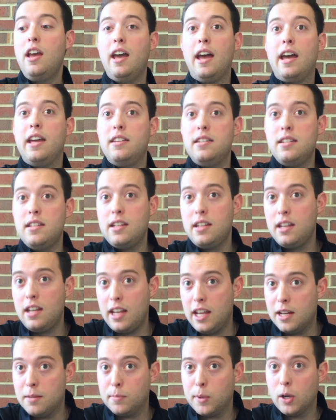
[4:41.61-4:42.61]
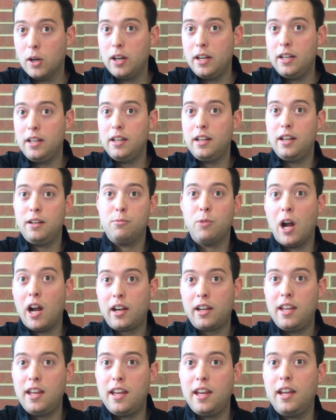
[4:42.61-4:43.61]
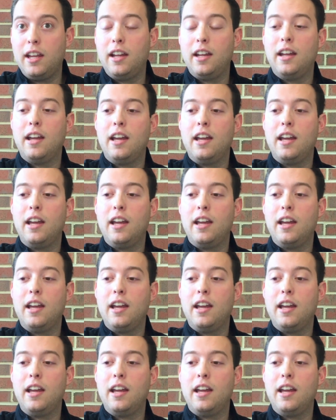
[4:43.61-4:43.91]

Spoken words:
and Ian Murray and Rock King,